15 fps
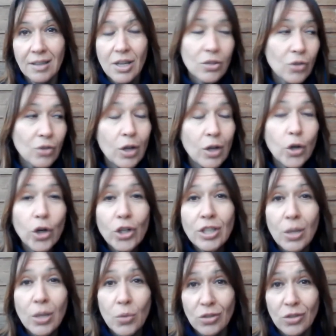So I learned,
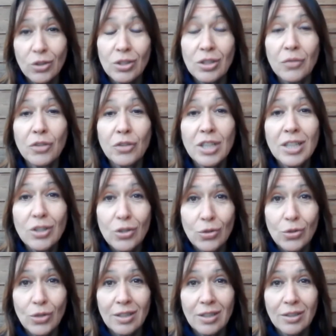I went to a different
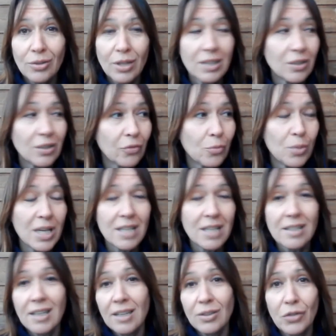industry, right? Different place
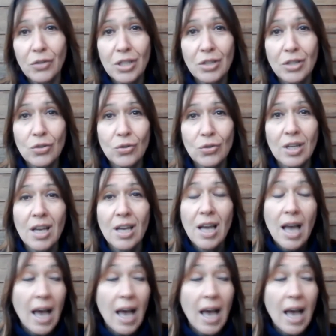again, different industry.